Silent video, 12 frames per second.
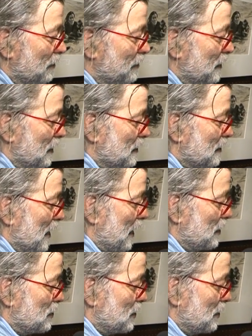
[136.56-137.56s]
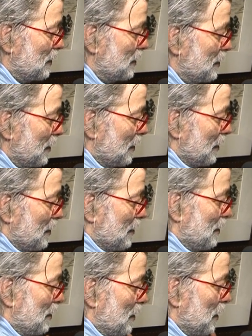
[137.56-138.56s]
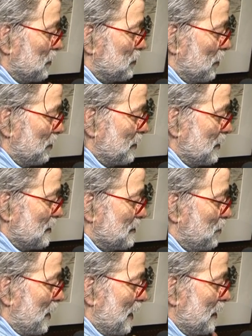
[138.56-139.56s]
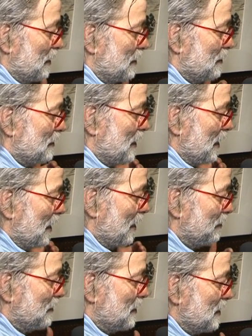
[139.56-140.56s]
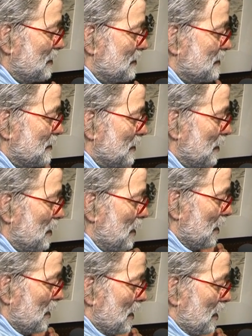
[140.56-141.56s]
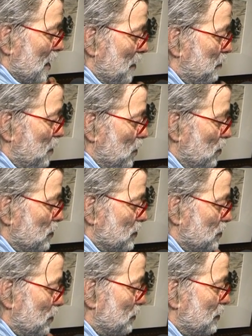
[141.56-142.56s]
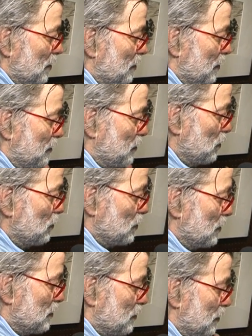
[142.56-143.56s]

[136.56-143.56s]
of the Taiji authorities? Why they have this approach, total refusal,